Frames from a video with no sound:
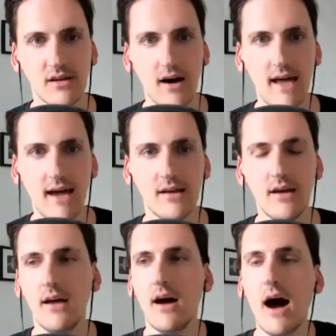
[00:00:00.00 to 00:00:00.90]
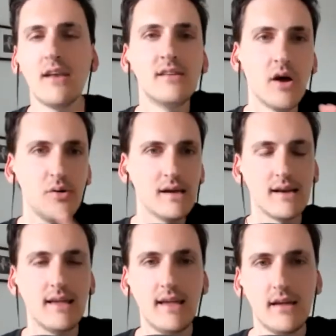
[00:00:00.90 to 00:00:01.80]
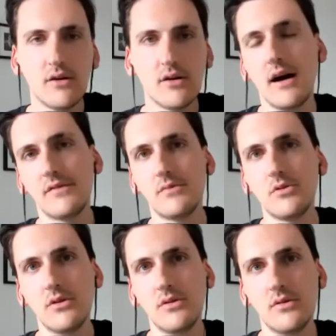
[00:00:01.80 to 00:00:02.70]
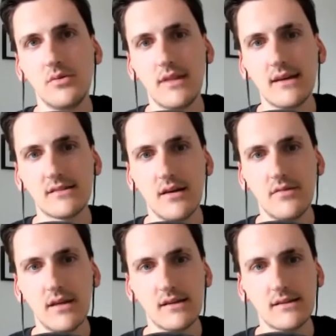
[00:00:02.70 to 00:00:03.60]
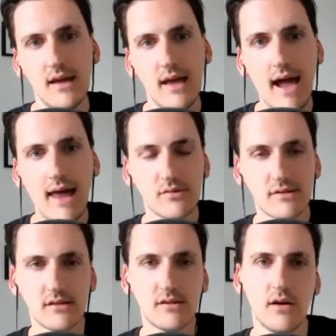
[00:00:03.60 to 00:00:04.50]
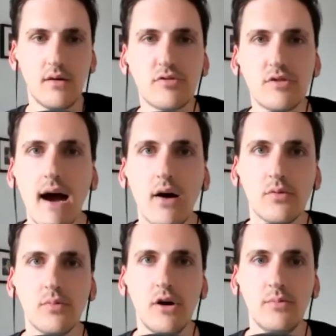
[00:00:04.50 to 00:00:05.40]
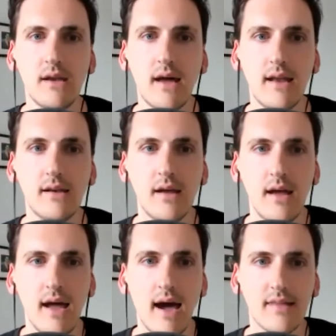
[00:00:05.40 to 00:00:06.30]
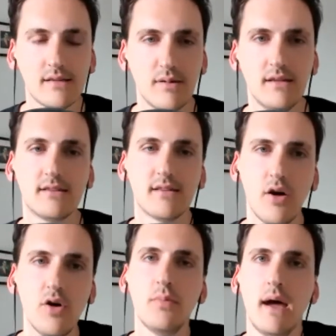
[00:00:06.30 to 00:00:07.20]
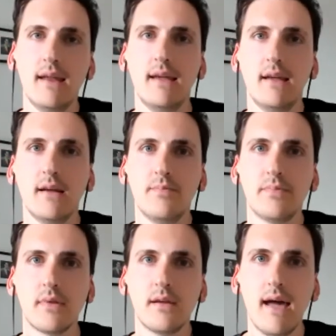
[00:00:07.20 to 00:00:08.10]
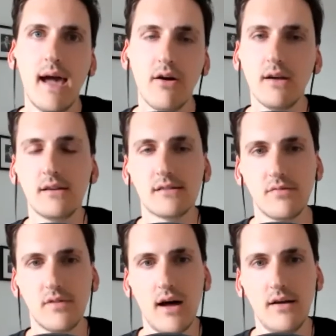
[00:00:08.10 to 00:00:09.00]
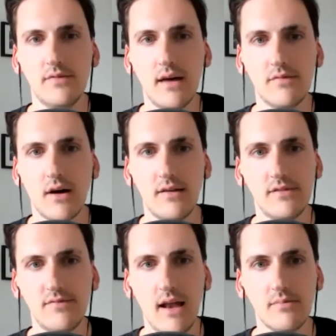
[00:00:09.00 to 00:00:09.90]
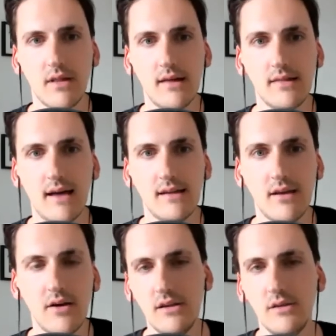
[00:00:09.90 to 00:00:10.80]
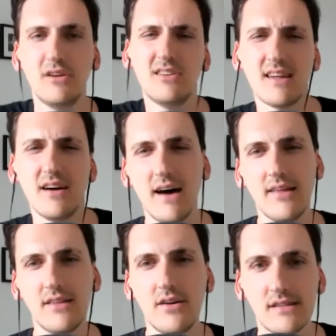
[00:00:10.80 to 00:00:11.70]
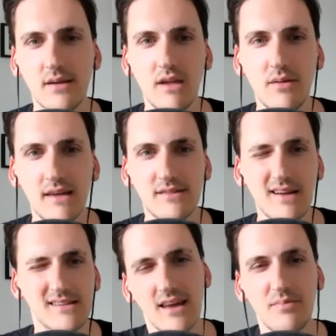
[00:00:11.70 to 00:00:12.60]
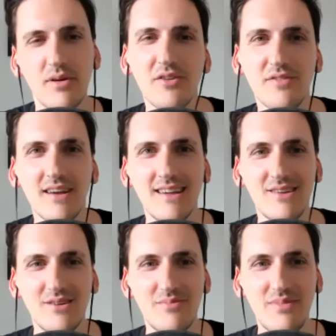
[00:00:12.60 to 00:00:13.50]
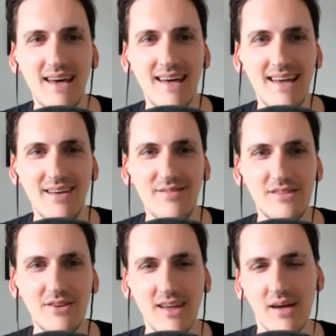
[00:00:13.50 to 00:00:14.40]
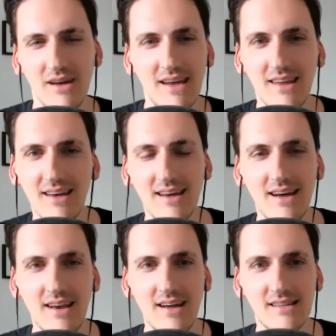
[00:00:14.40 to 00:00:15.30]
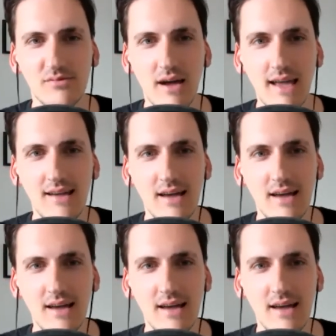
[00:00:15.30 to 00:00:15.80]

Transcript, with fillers: I had unknowingly got comfortable with that side of things. And it was such a, a proud moment. And, and there's been so many areas of life that have kind of developed like that. You know, you put yourself out there and some of your best friends kind of poke fun at you a bit for doing it, but in a, a nice way.